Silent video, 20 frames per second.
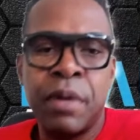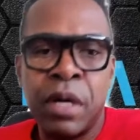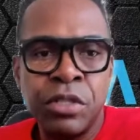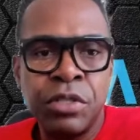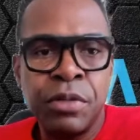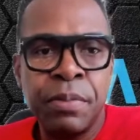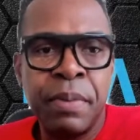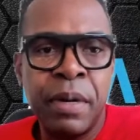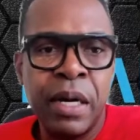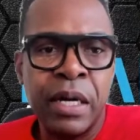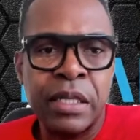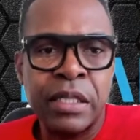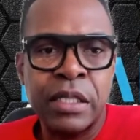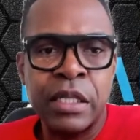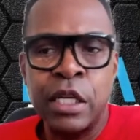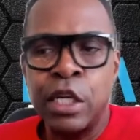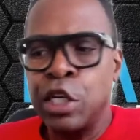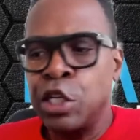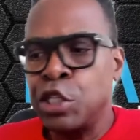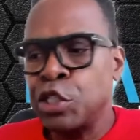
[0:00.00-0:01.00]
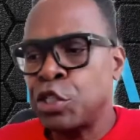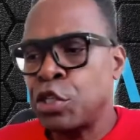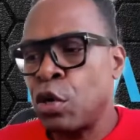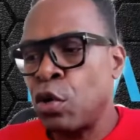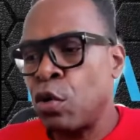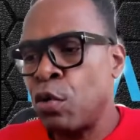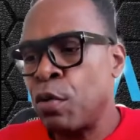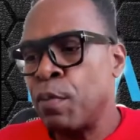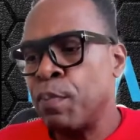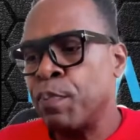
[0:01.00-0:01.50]
$100.
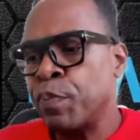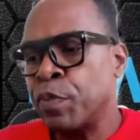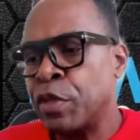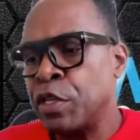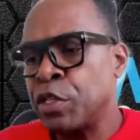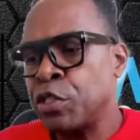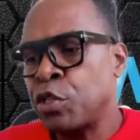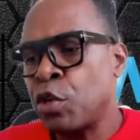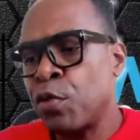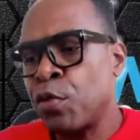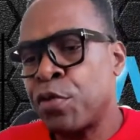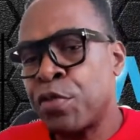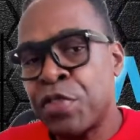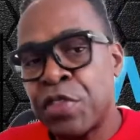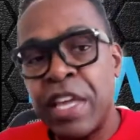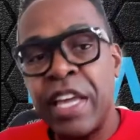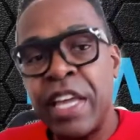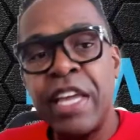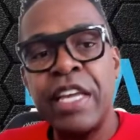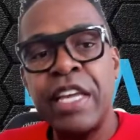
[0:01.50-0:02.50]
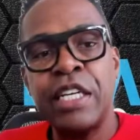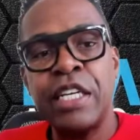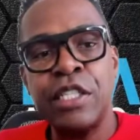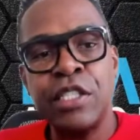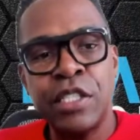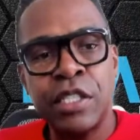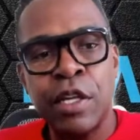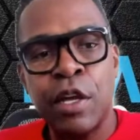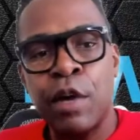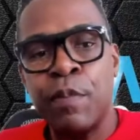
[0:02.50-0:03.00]
So
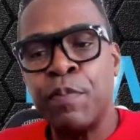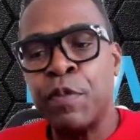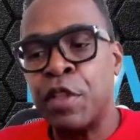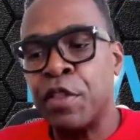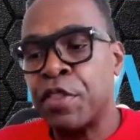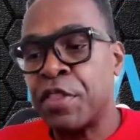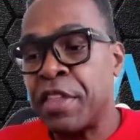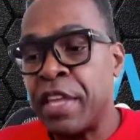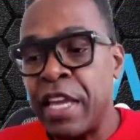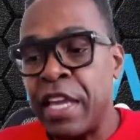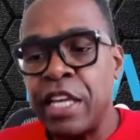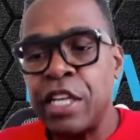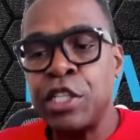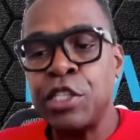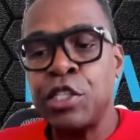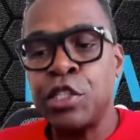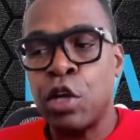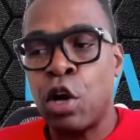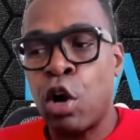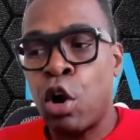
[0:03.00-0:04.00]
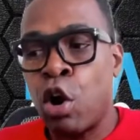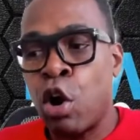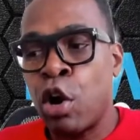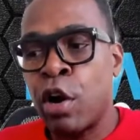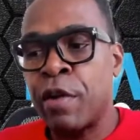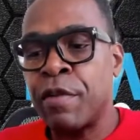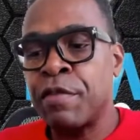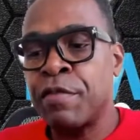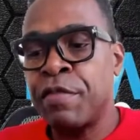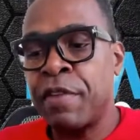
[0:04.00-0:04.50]
things
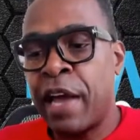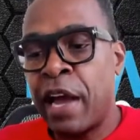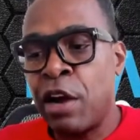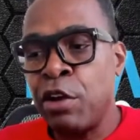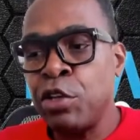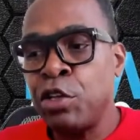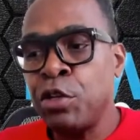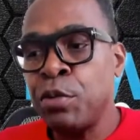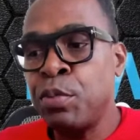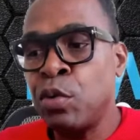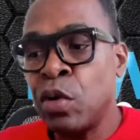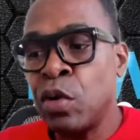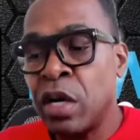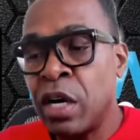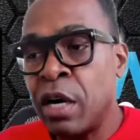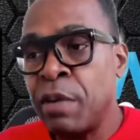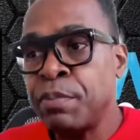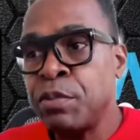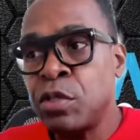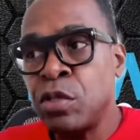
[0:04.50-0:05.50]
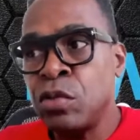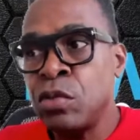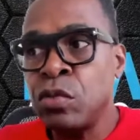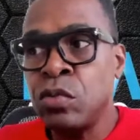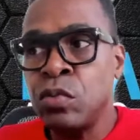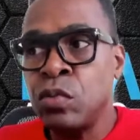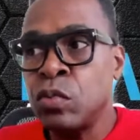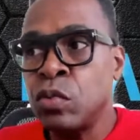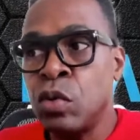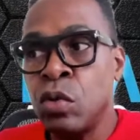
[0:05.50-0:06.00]
are valuable up
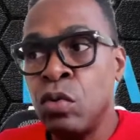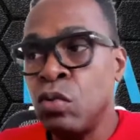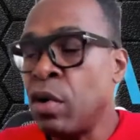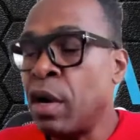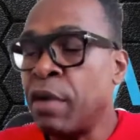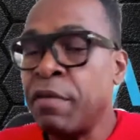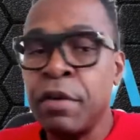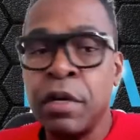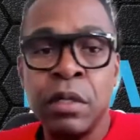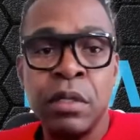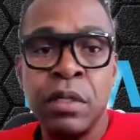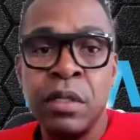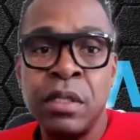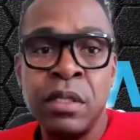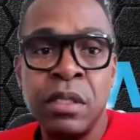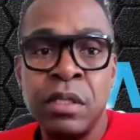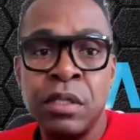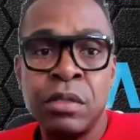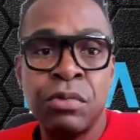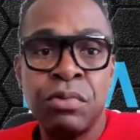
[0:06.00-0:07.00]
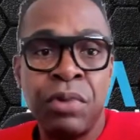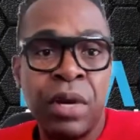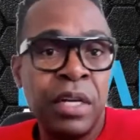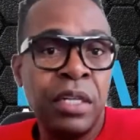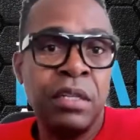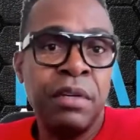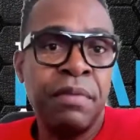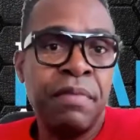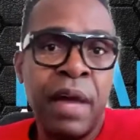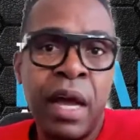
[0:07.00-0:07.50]
to whoever is
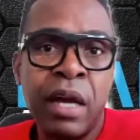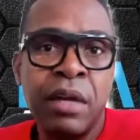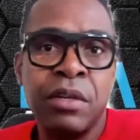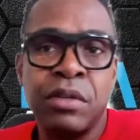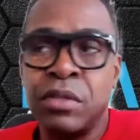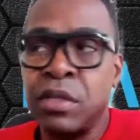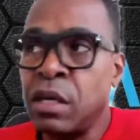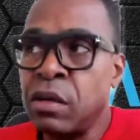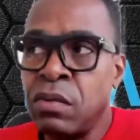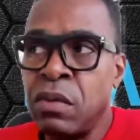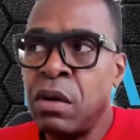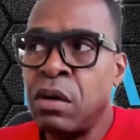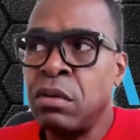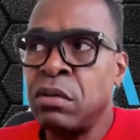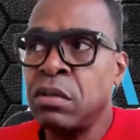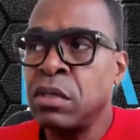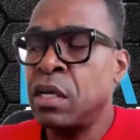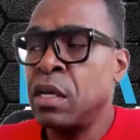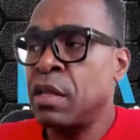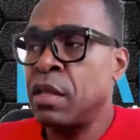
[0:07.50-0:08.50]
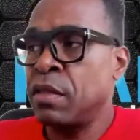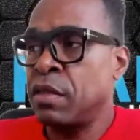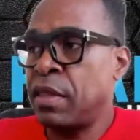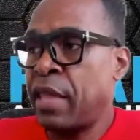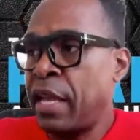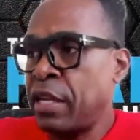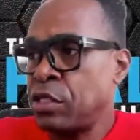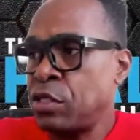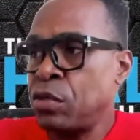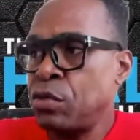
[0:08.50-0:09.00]
creating the value. Say, well,
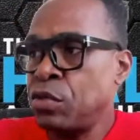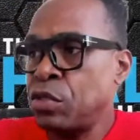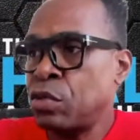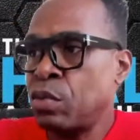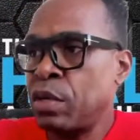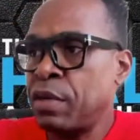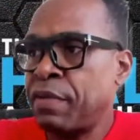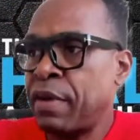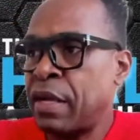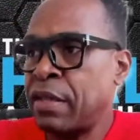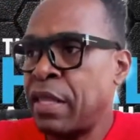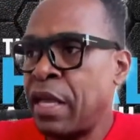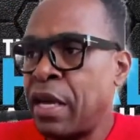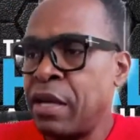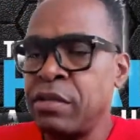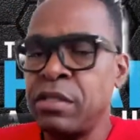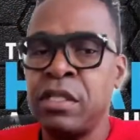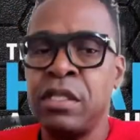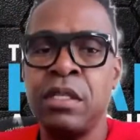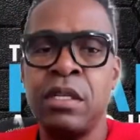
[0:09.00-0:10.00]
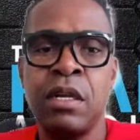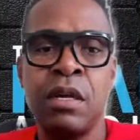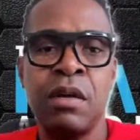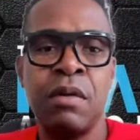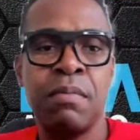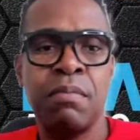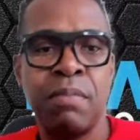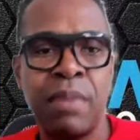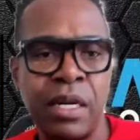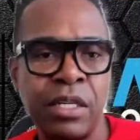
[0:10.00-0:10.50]
that suit is 25,000.
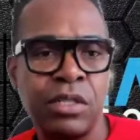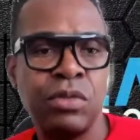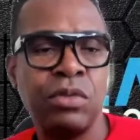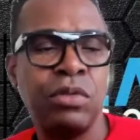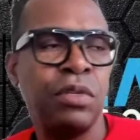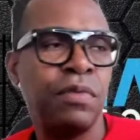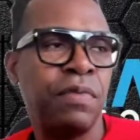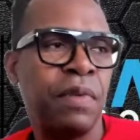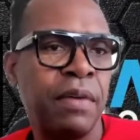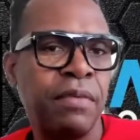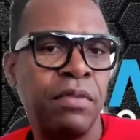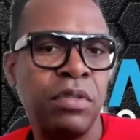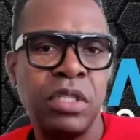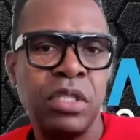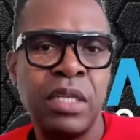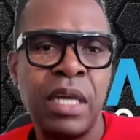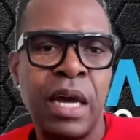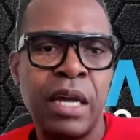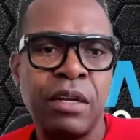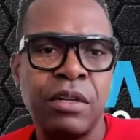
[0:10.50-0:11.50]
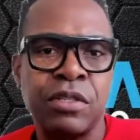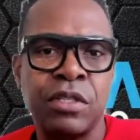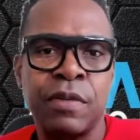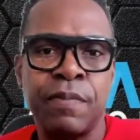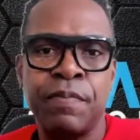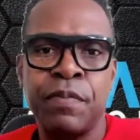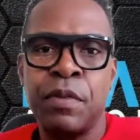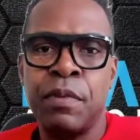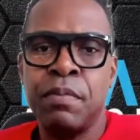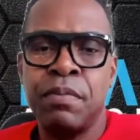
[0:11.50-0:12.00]
My suit is $500.
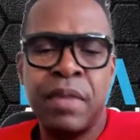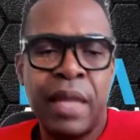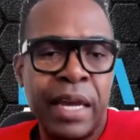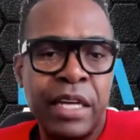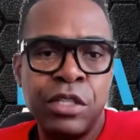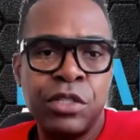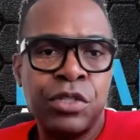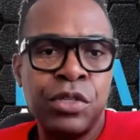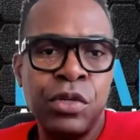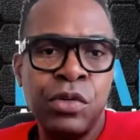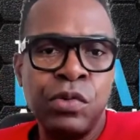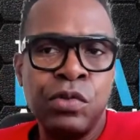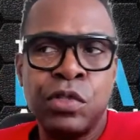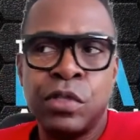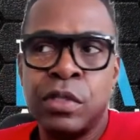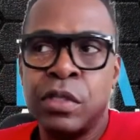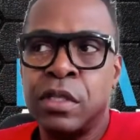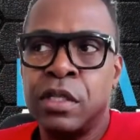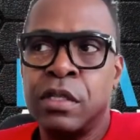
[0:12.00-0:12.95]
Nice suits,